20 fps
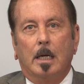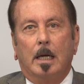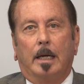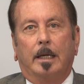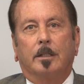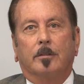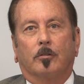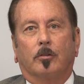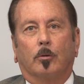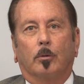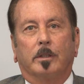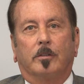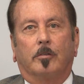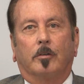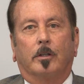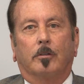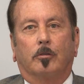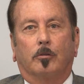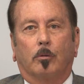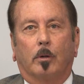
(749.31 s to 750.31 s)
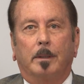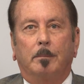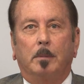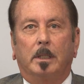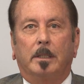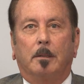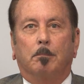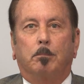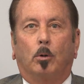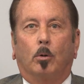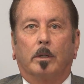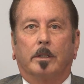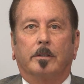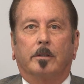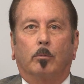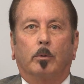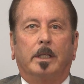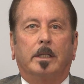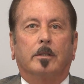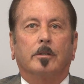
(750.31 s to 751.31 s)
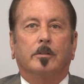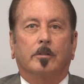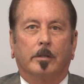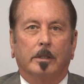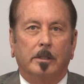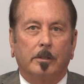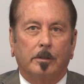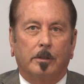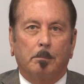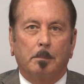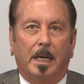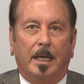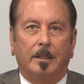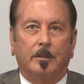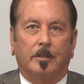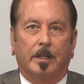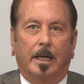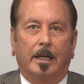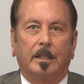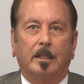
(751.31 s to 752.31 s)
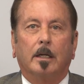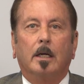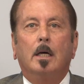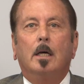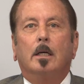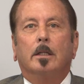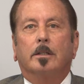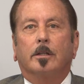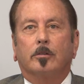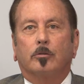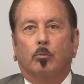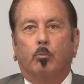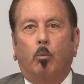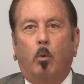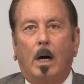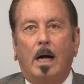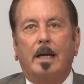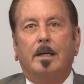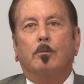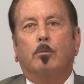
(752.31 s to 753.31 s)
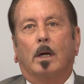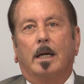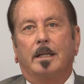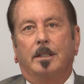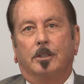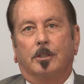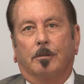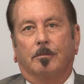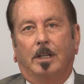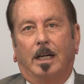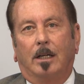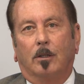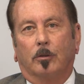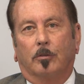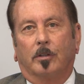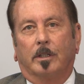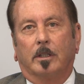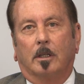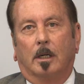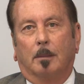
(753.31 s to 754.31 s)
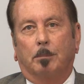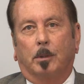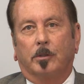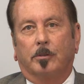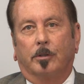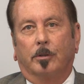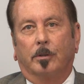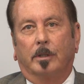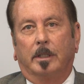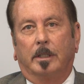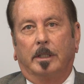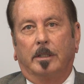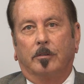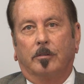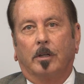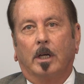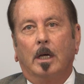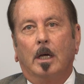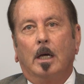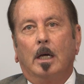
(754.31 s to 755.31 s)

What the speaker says: And so it's extremely important that we continue to maintain this wide range of housing opportunities,